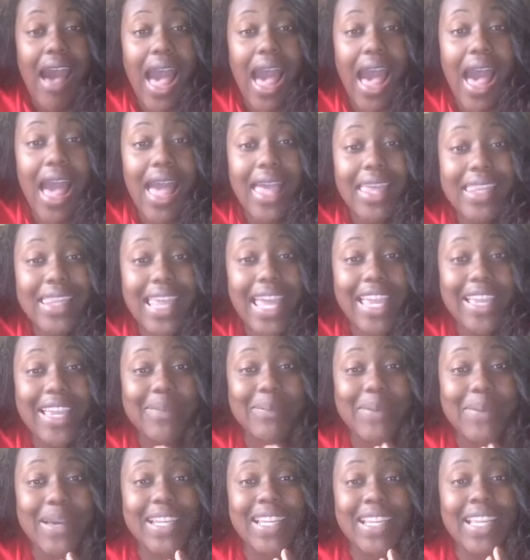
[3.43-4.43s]
I
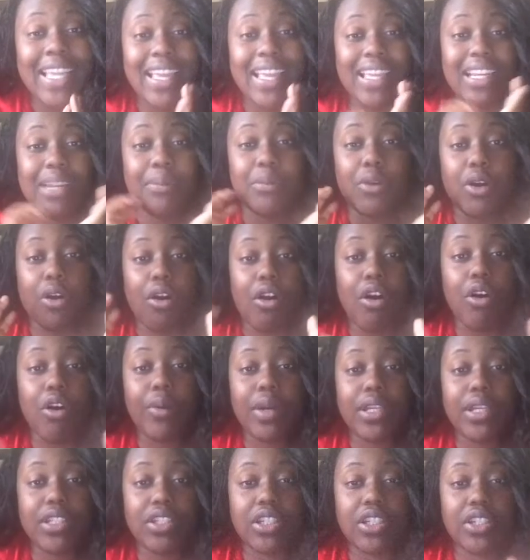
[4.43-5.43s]
like money and I'm
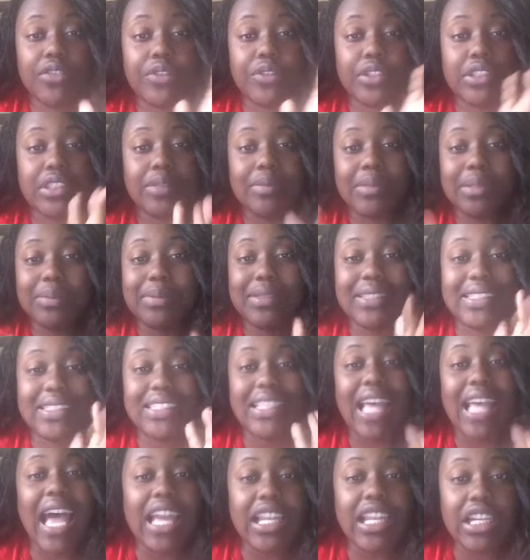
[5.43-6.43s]
always looking for some type of
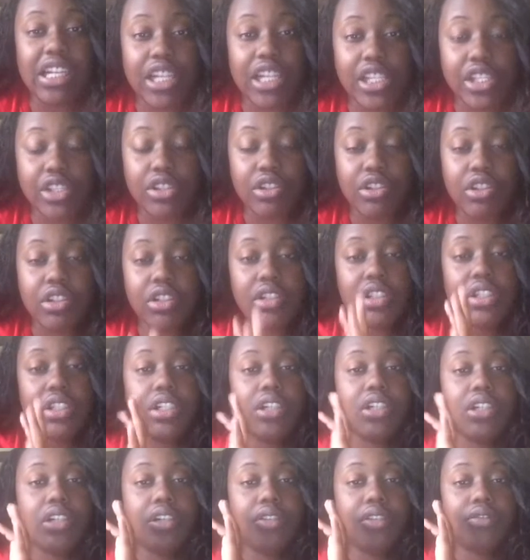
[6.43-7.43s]
side hustle
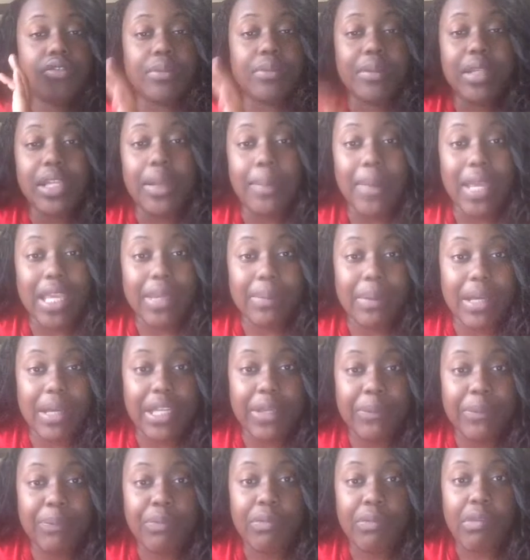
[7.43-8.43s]
for me to make
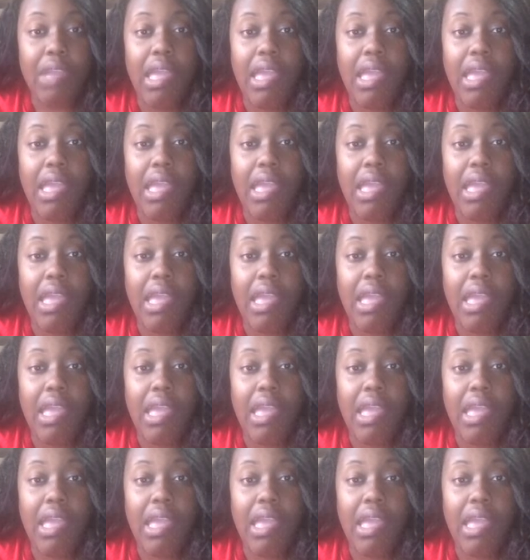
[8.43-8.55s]
money.